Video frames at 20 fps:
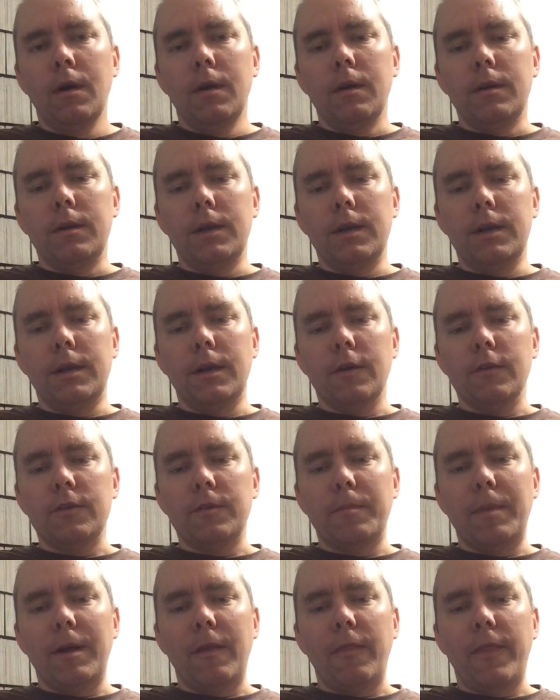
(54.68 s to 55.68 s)
details
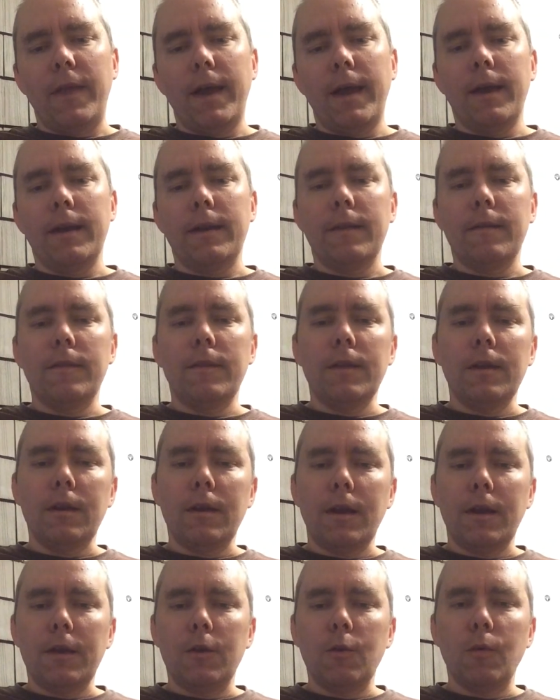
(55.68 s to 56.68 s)
about that. And
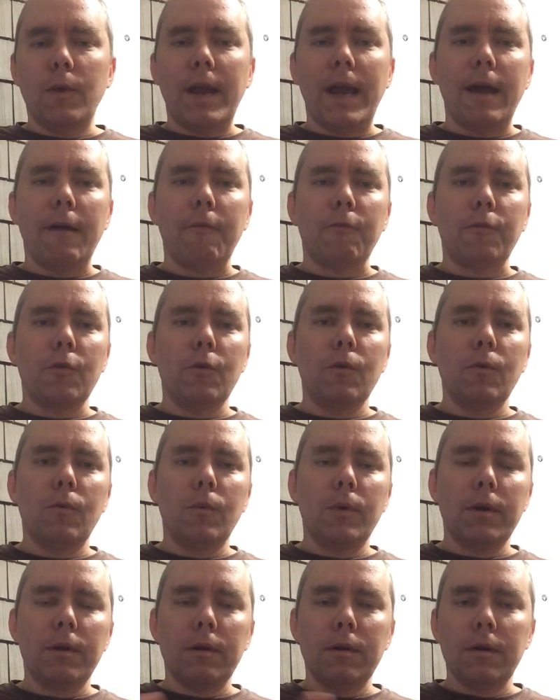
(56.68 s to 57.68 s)
then I do an after
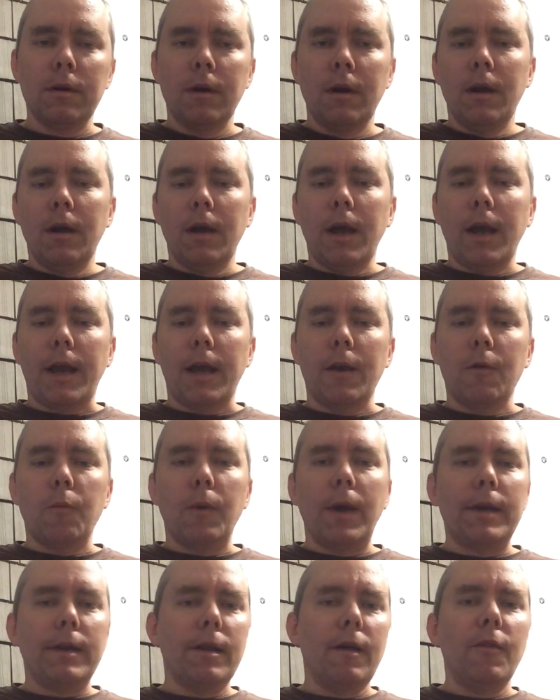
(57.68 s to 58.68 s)
where I kind of
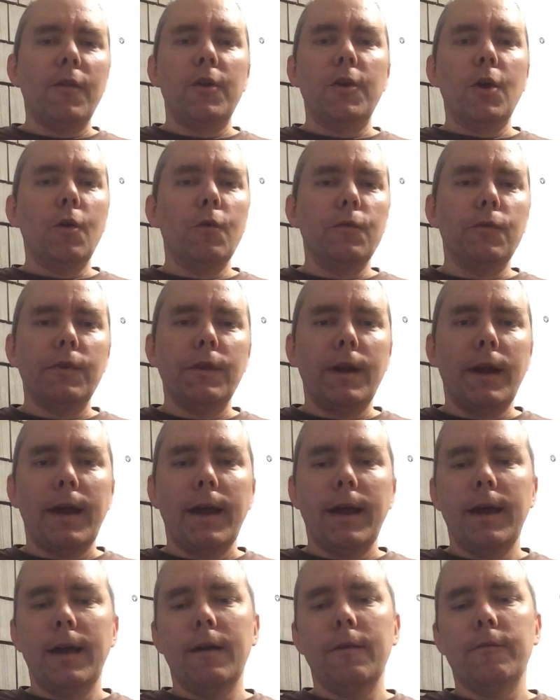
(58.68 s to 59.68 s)
write down the notes that I
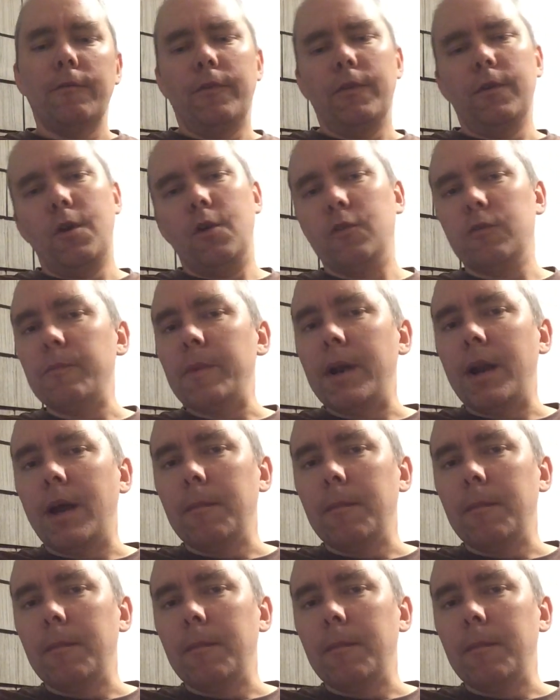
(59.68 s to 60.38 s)
have. The notes may not